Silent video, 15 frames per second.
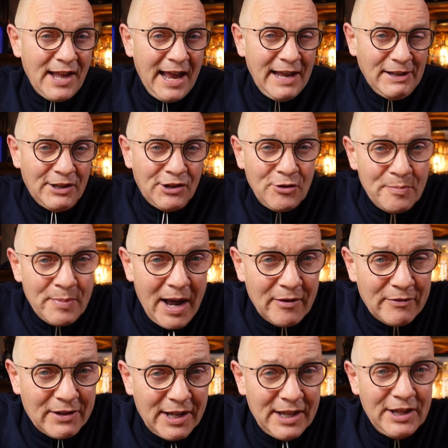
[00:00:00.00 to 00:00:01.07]

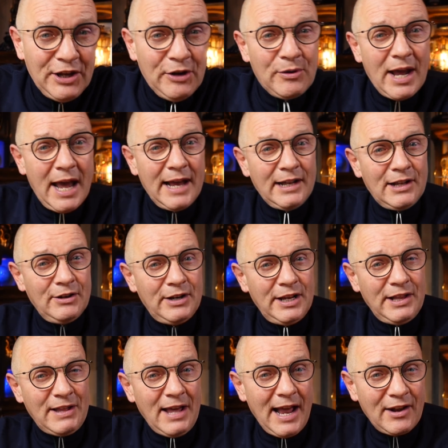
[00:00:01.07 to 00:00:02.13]
£82 in the UK including
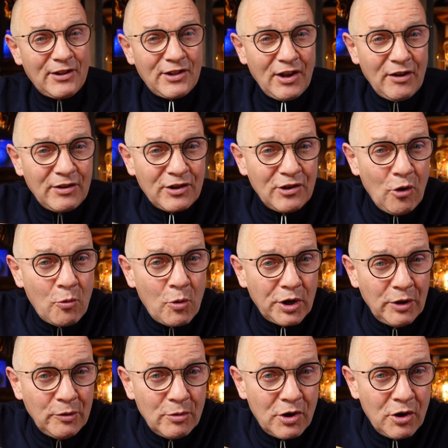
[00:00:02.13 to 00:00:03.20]
tax, so it's not what
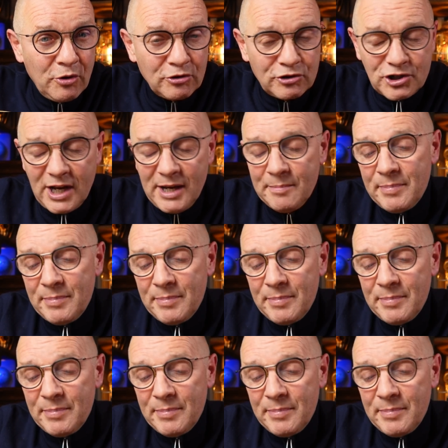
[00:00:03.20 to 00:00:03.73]
you would call cheap,